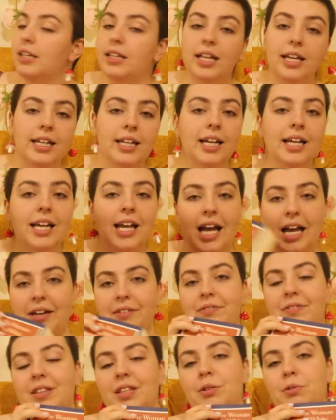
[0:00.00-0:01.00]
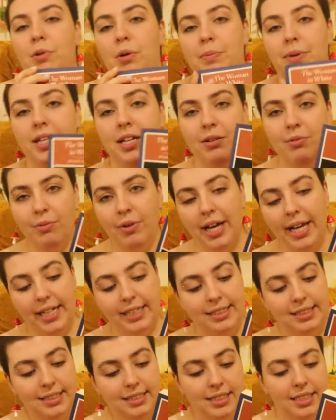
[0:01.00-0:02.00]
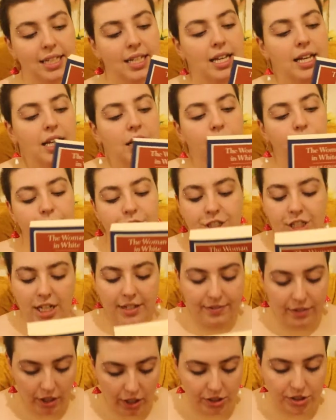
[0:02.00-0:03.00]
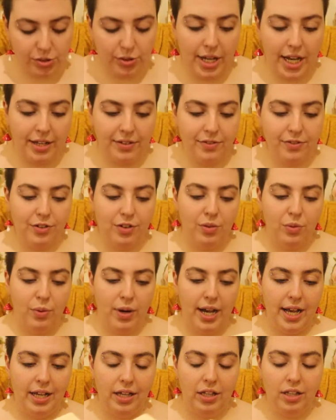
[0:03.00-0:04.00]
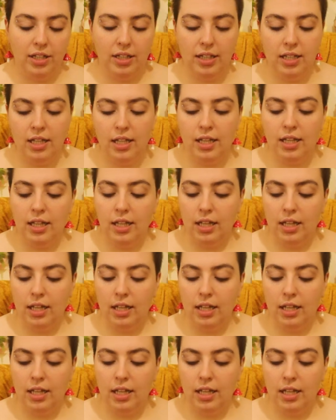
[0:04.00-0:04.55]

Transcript: Then I have The Woman in White, which I've also had for a while.